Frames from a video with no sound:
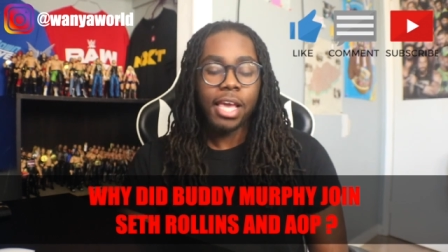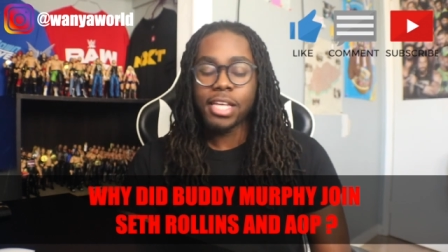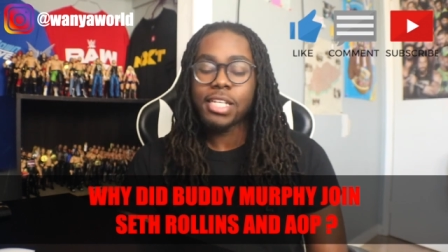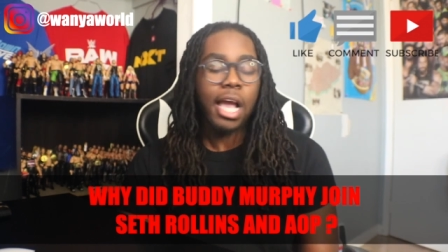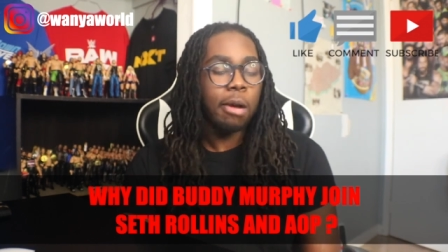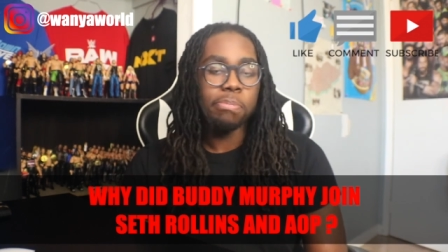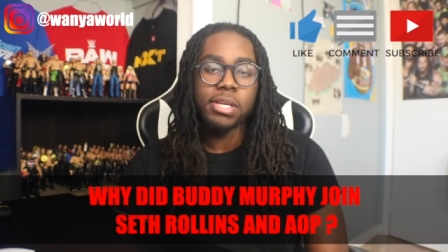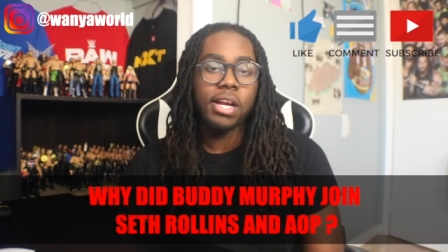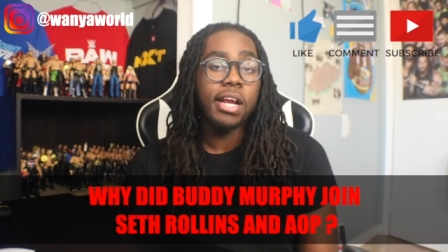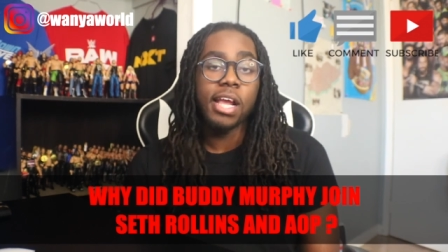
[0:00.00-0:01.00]
he's not going to be
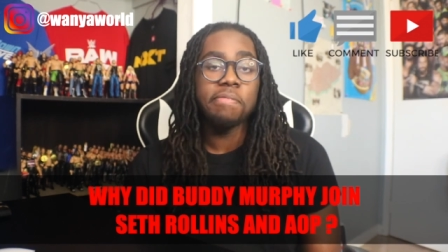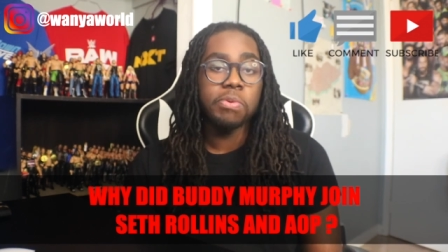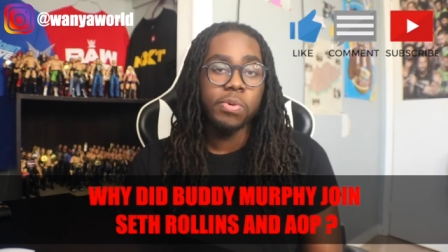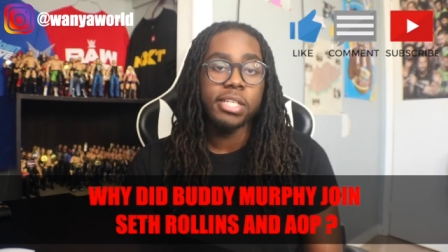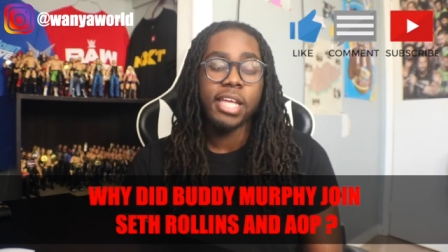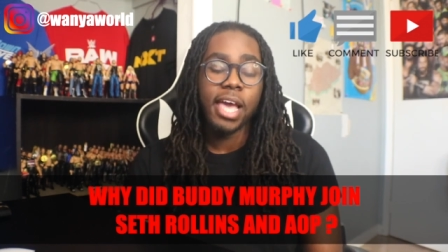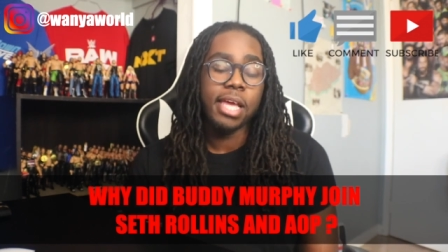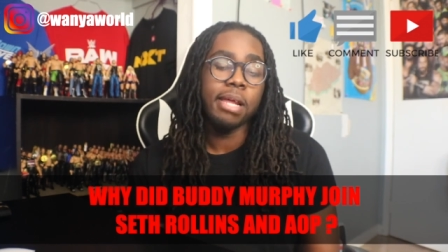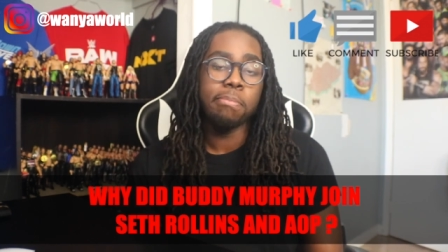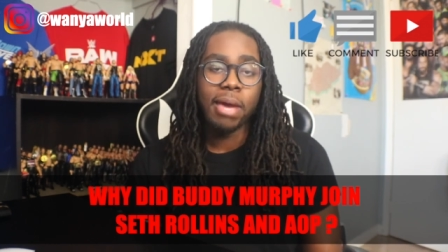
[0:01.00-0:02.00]
there every week to
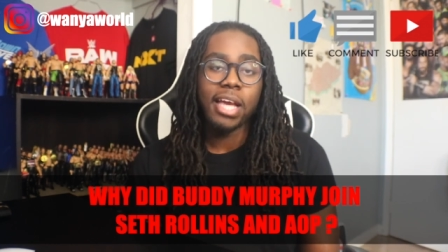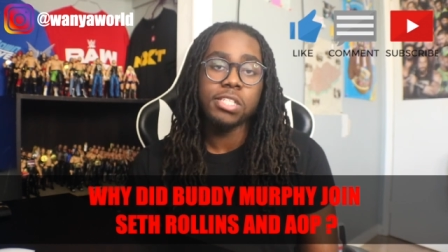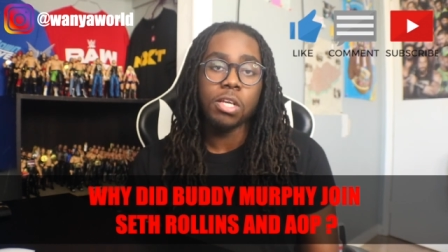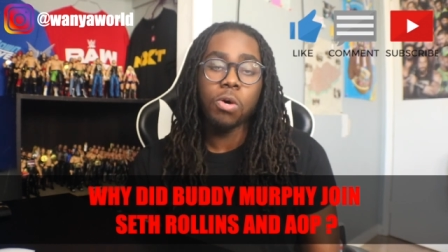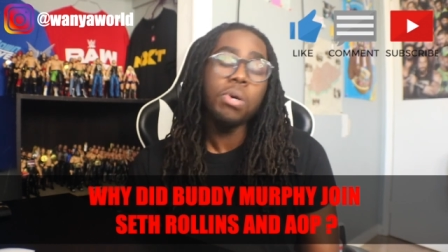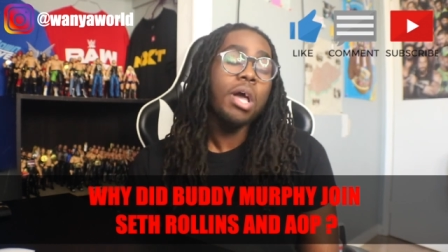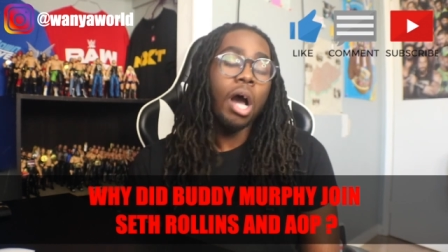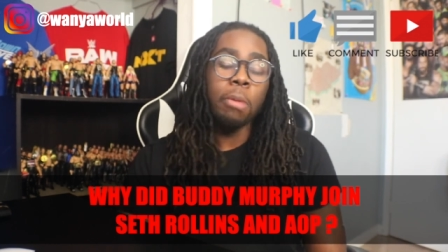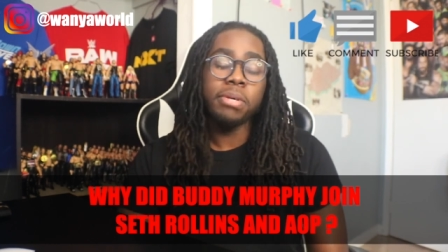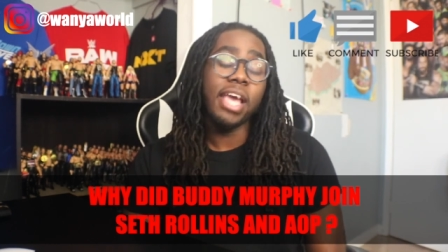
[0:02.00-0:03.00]
have that back, so
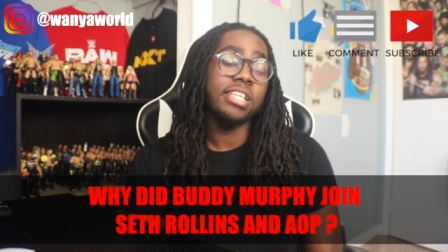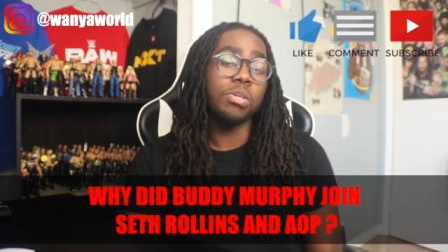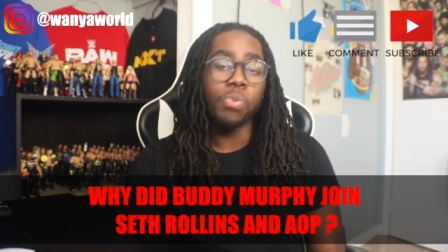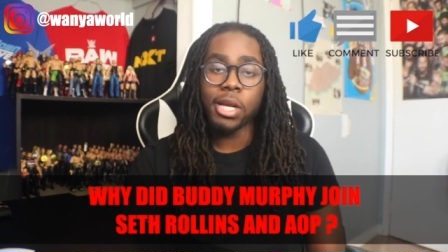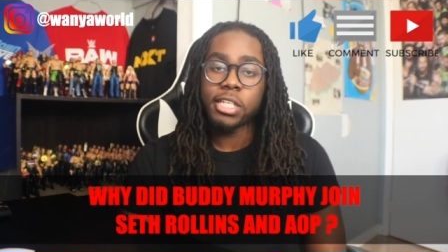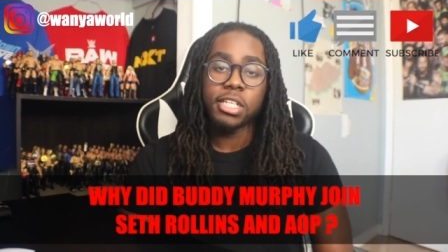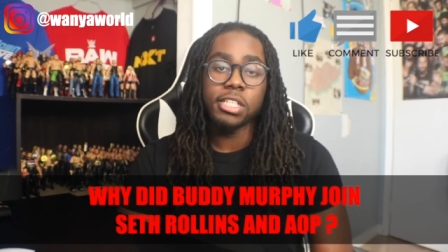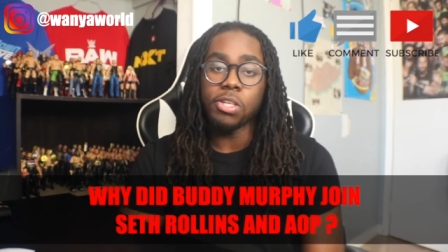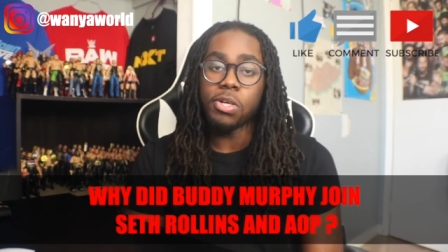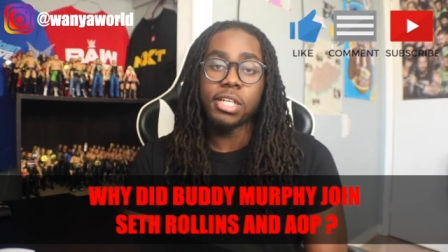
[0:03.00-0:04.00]
I'm guessing Ricochet
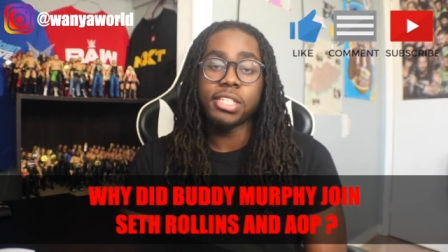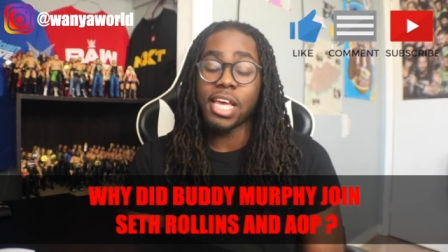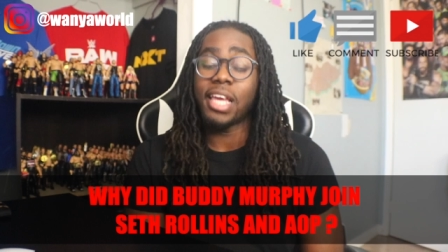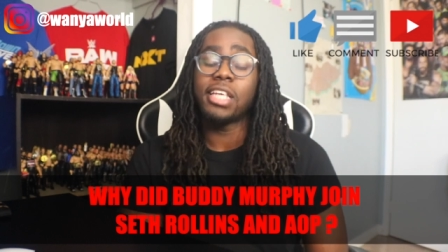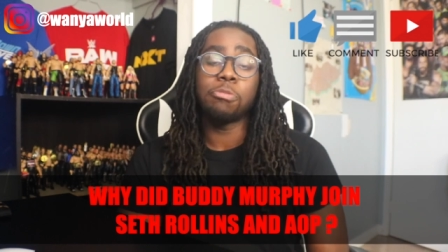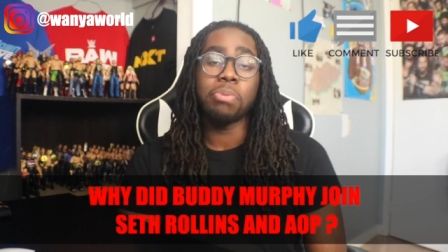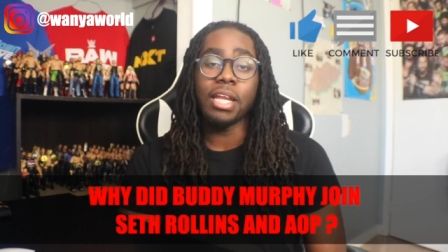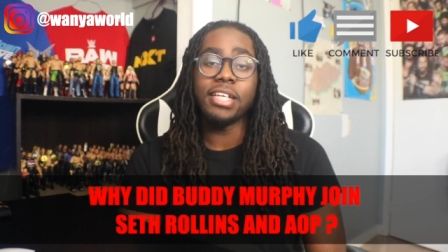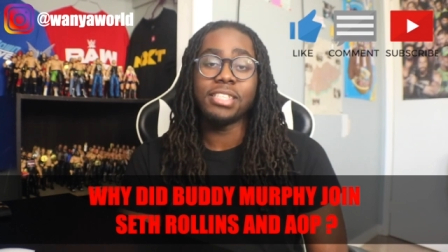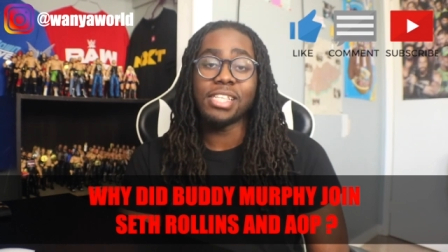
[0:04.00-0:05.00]
is going to take his place.